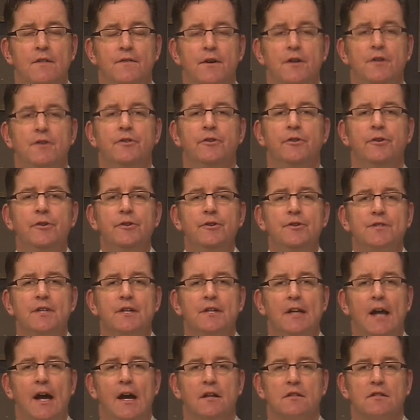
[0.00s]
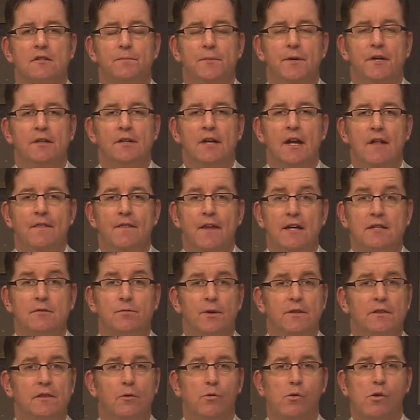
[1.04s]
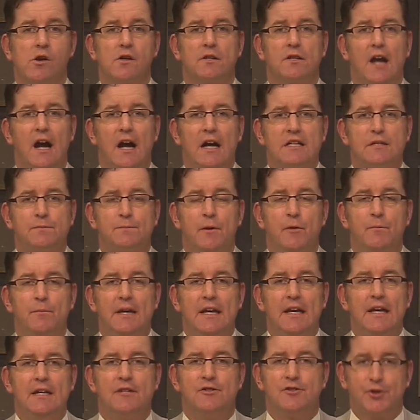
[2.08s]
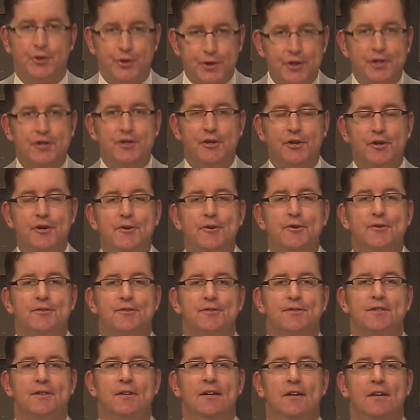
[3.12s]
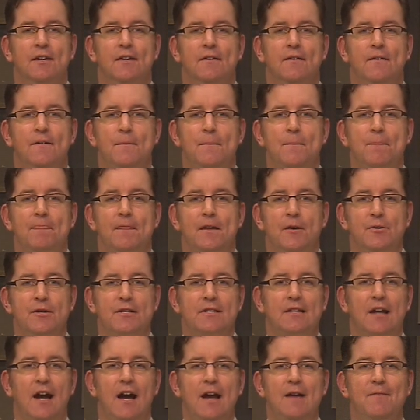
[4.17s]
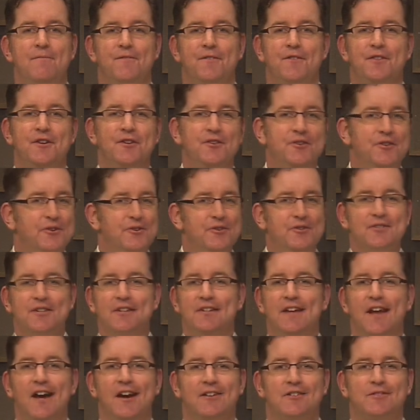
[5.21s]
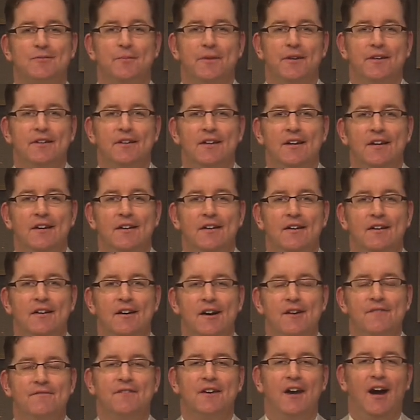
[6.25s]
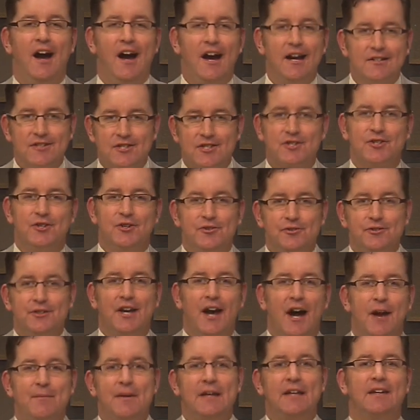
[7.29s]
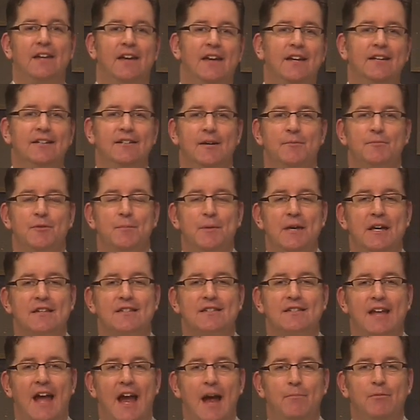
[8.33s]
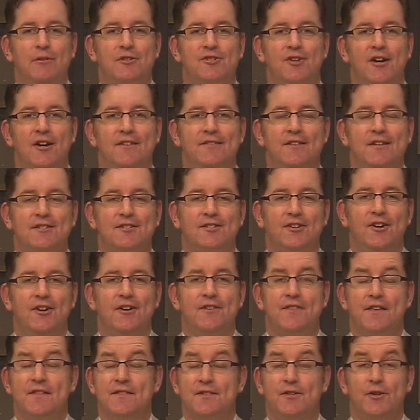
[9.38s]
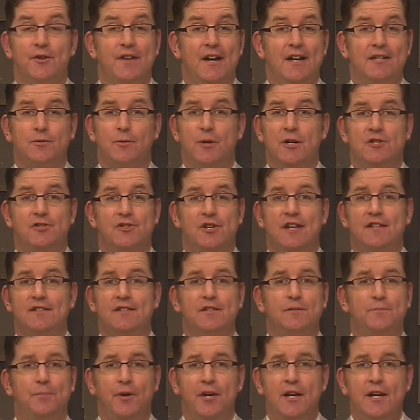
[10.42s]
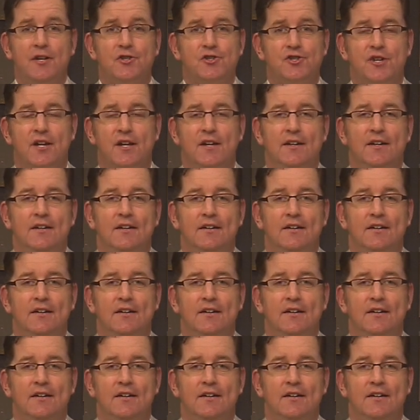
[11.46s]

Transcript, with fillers: The news announcement. That's what the word gospel means. Good news. It was time for the news announcement of God's soon coming kingdom to be established on this earth. And so that's what Jesus preached.